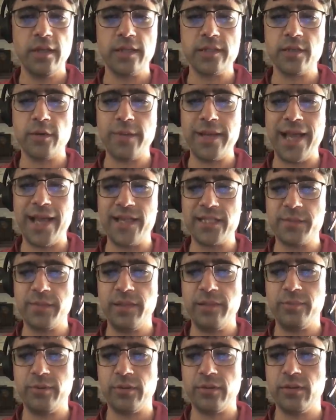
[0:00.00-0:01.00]
And so we
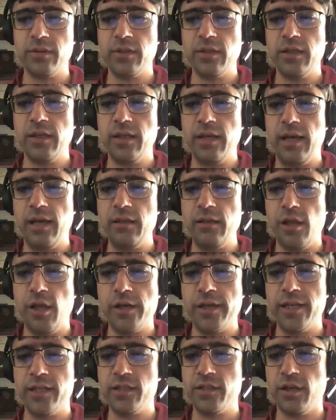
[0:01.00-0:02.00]
asked people how
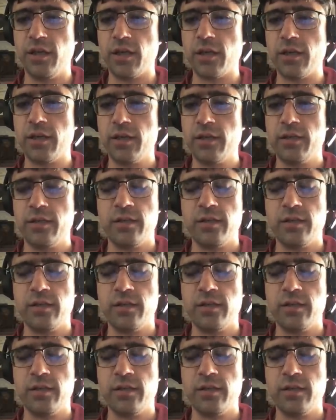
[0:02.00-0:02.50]
long it took